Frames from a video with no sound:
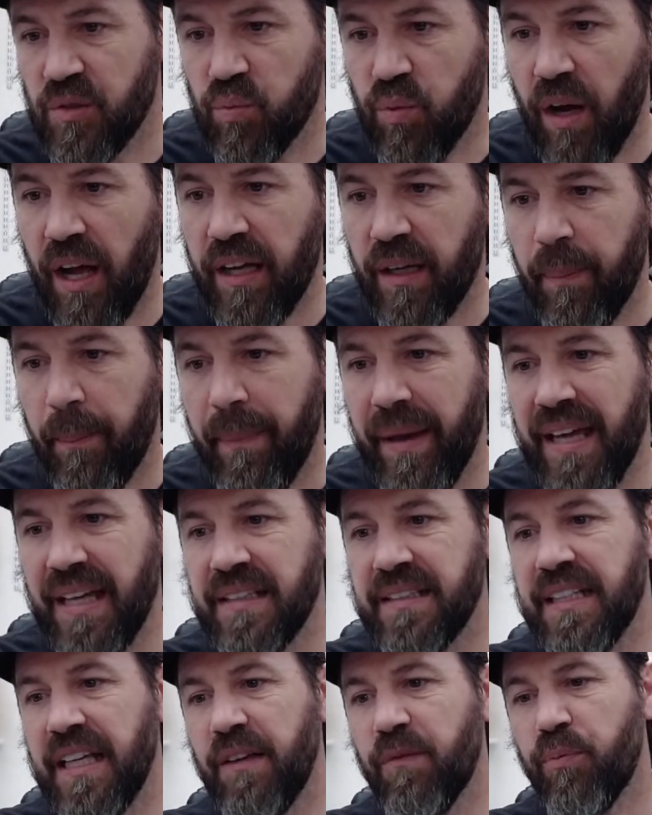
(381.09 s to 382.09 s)
Rock
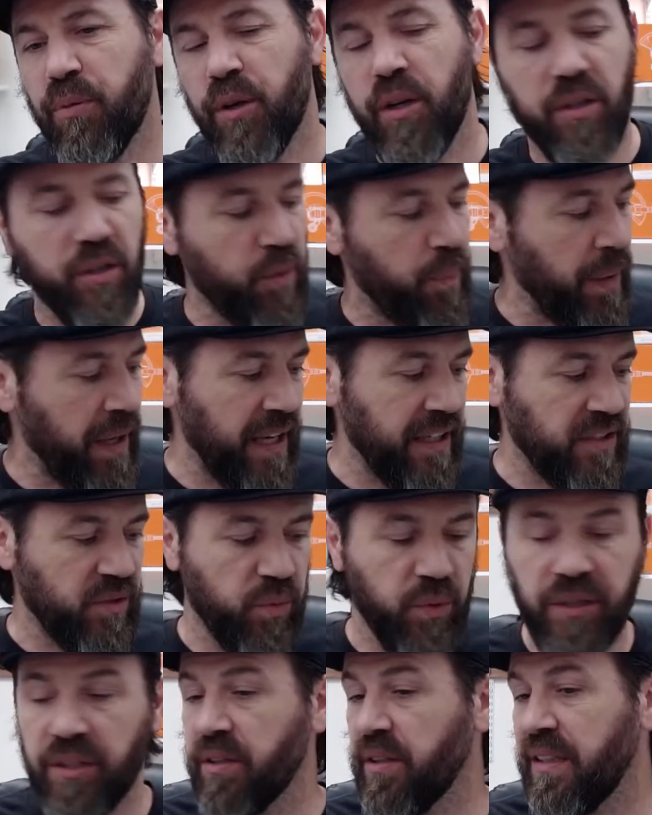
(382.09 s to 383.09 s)
Man Dave Proger, past
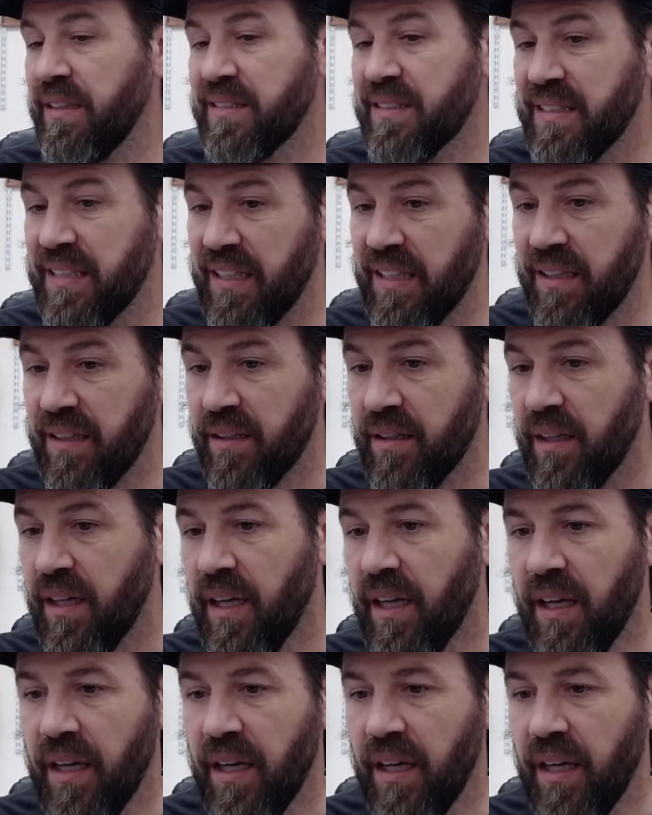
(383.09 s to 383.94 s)
winner, is here.